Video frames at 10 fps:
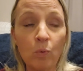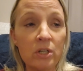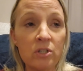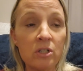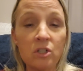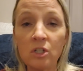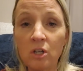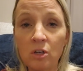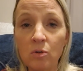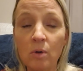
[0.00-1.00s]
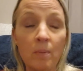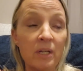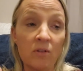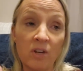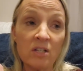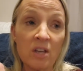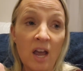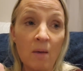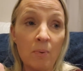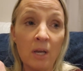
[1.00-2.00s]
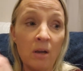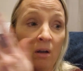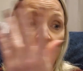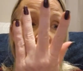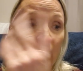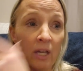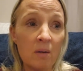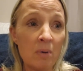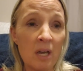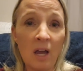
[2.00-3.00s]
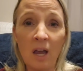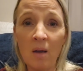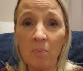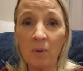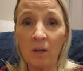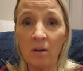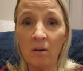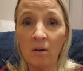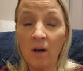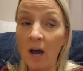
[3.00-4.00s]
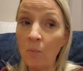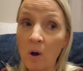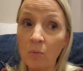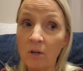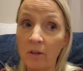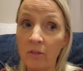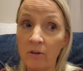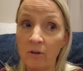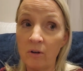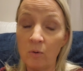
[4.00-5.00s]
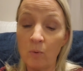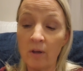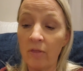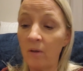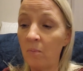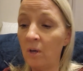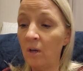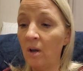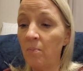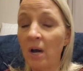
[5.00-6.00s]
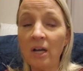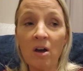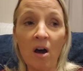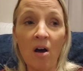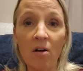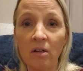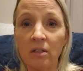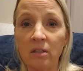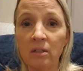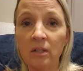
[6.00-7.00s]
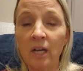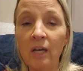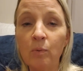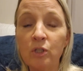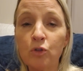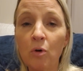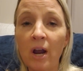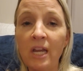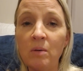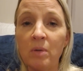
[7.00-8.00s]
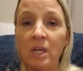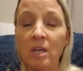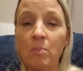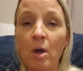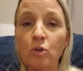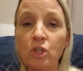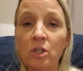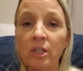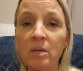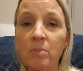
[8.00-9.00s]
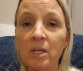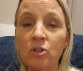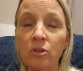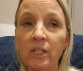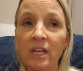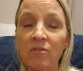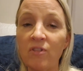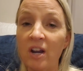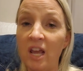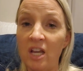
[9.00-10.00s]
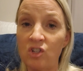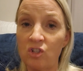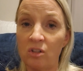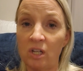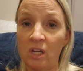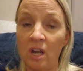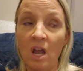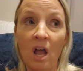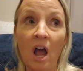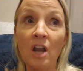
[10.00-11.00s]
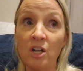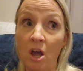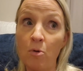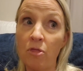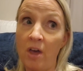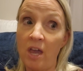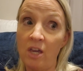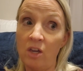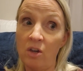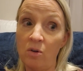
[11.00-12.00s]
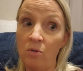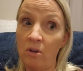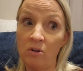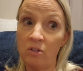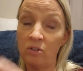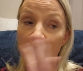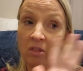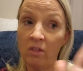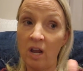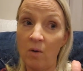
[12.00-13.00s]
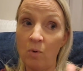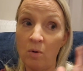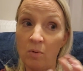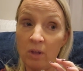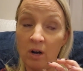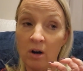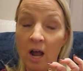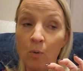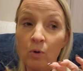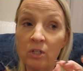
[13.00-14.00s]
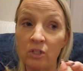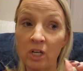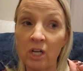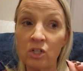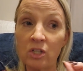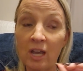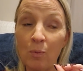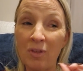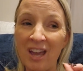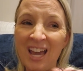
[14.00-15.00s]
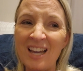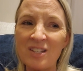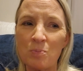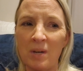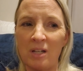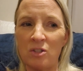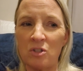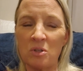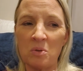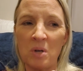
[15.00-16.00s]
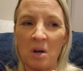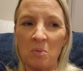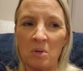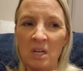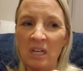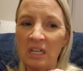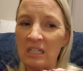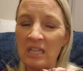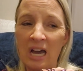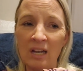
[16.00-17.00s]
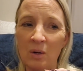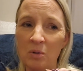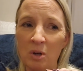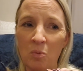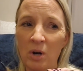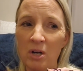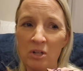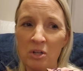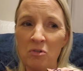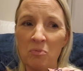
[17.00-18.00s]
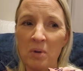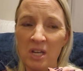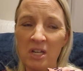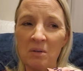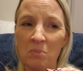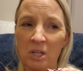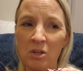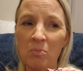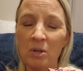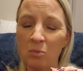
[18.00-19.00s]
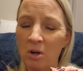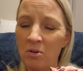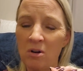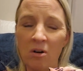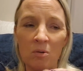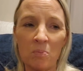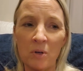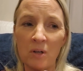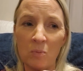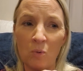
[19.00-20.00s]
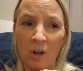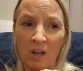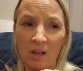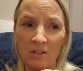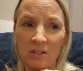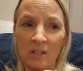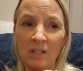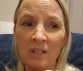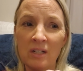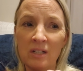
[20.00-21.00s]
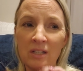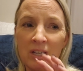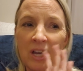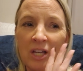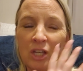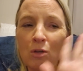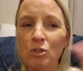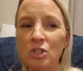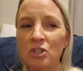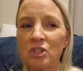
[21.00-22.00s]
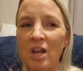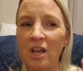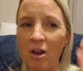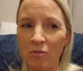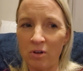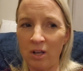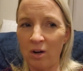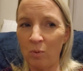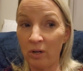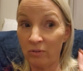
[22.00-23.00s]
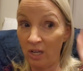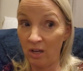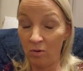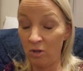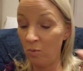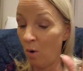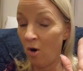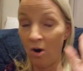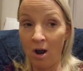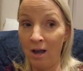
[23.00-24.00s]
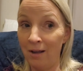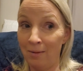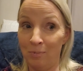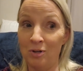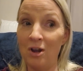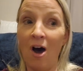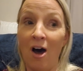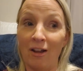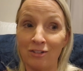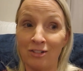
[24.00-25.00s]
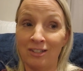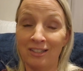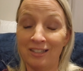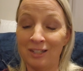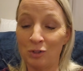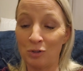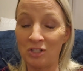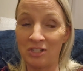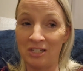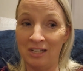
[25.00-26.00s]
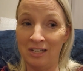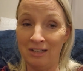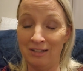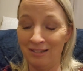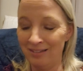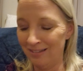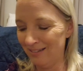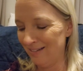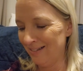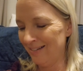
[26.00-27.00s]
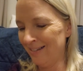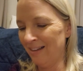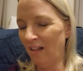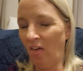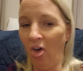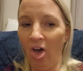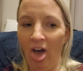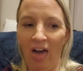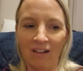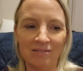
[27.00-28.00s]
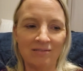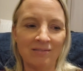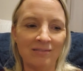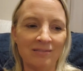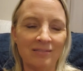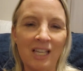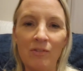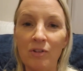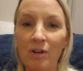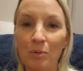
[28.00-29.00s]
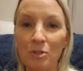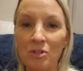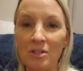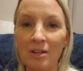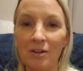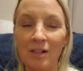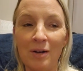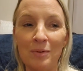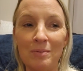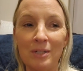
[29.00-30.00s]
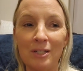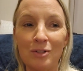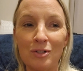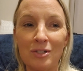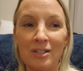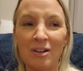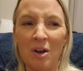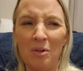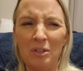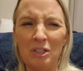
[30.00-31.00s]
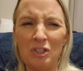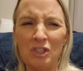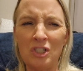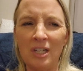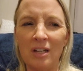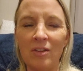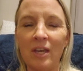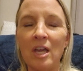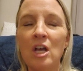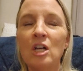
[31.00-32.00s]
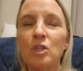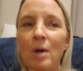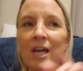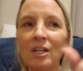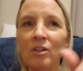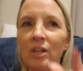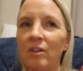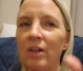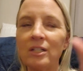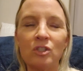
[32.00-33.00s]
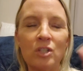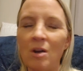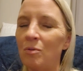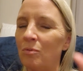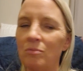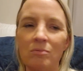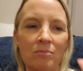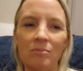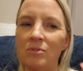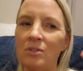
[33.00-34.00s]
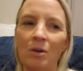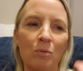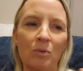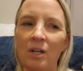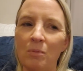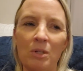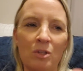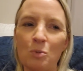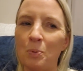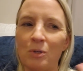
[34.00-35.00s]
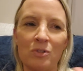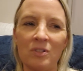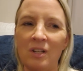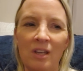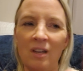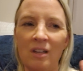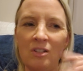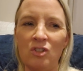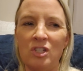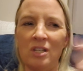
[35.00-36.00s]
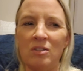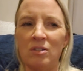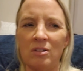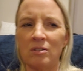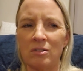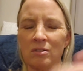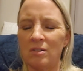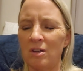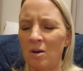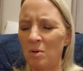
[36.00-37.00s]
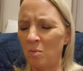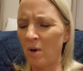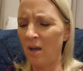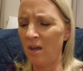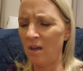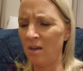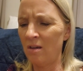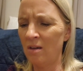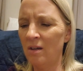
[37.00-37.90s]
What's it to you? I mean, if he's happy, let him be happy. I want nothing to do with him. My God. He would drain me emotionally, mentally, and financially. No, thank you. There is nothing I want there. I wouldn't touch that with a hazmat suit on because I don't know where you've been, but you've been rode hard and put up wet. You just stay over there wherever the hell you are. I am not interested. oh, even if I were single, I wouldn't be interested. Holy shit. Like, so I had to click like, don't, don't recommend this person again. Jesus, go away.